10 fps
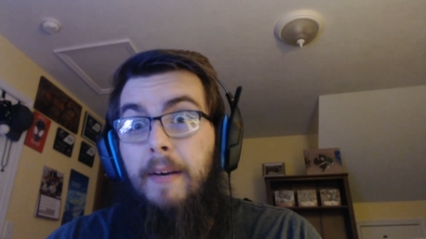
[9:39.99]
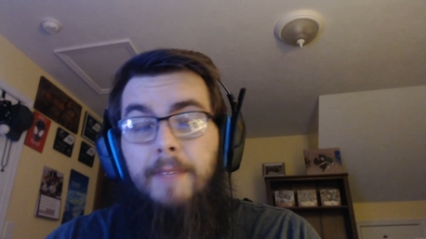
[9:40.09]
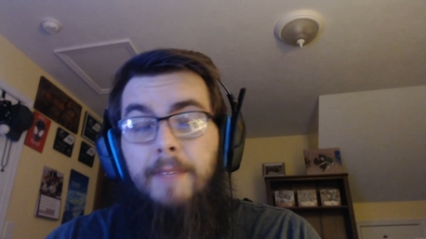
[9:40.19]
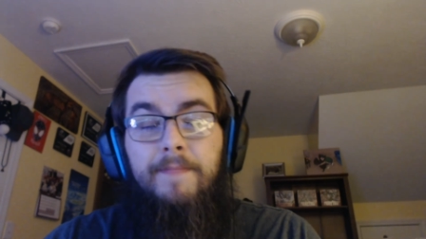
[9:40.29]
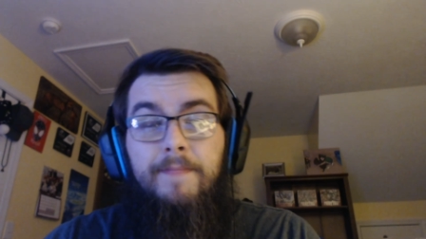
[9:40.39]

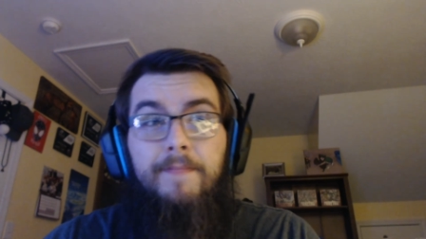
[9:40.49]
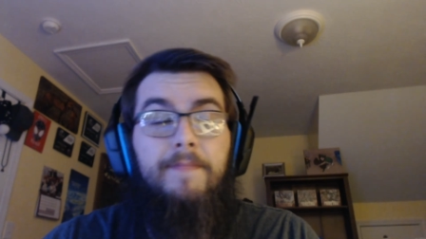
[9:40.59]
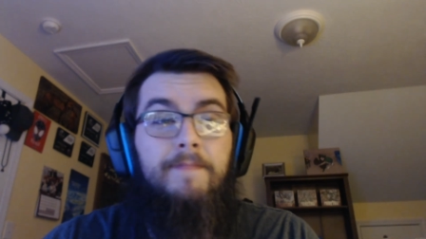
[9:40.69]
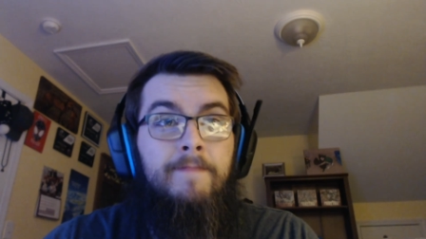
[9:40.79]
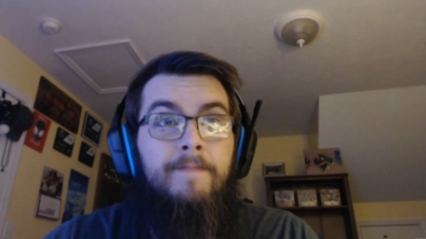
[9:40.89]
it.
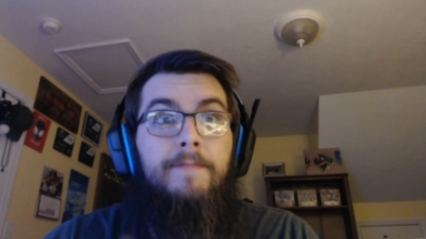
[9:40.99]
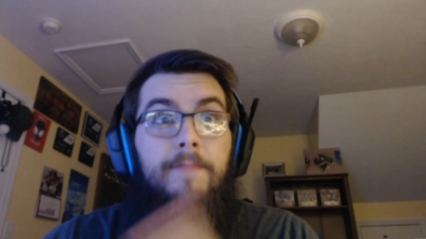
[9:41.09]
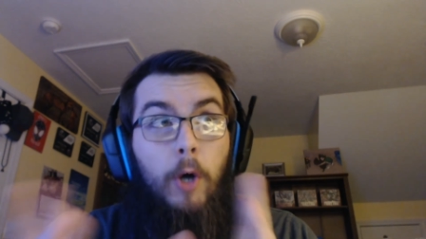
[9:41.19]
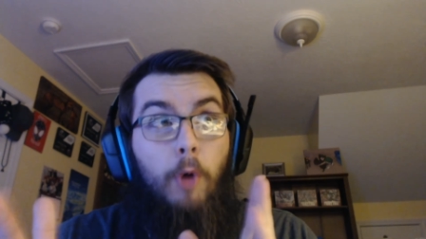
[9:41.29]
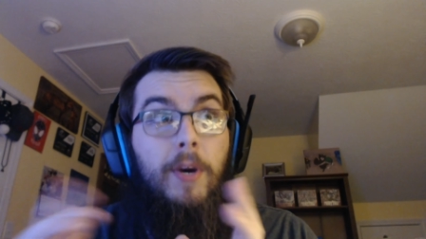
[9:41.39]

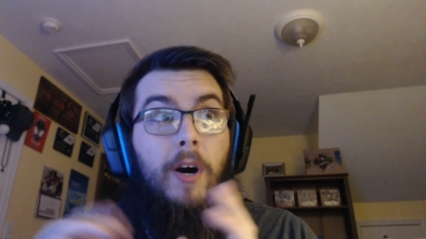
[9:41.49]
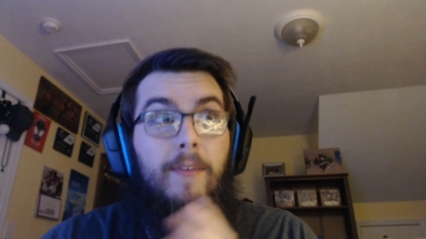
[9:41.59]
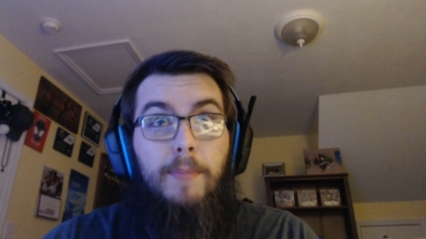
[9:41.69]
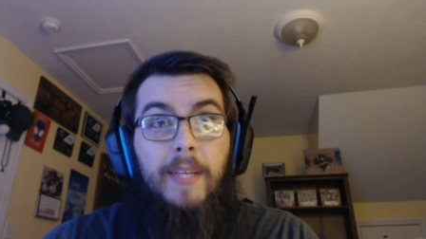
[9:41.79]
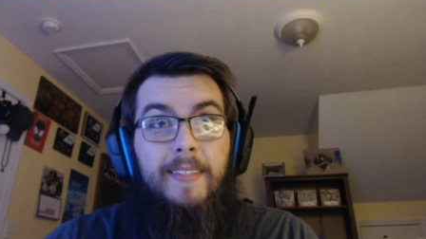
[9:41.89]
I hope you all
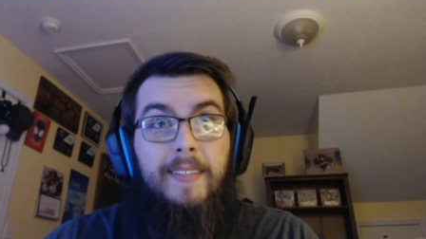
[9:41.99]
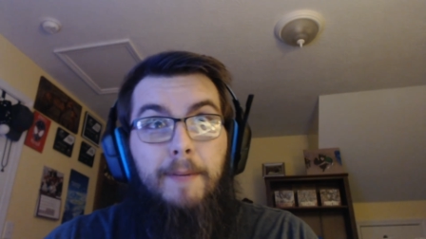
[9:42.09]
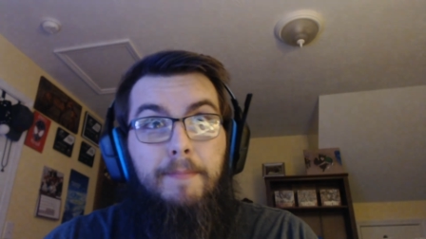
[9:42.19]
have a blessed day.